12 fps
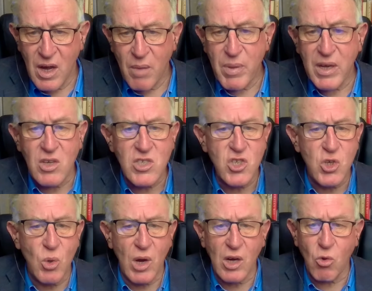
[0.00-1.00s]
Because
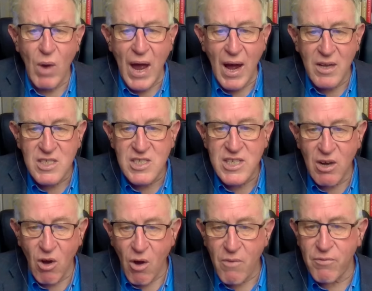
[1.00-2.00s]
you are ground
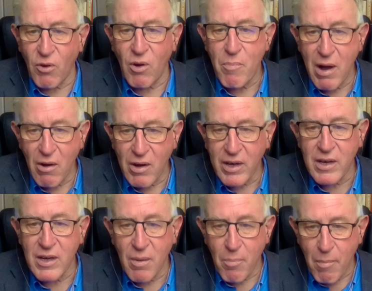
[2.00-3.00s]
zero for American
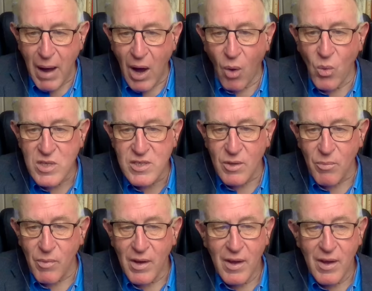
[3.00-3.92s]
Maoism,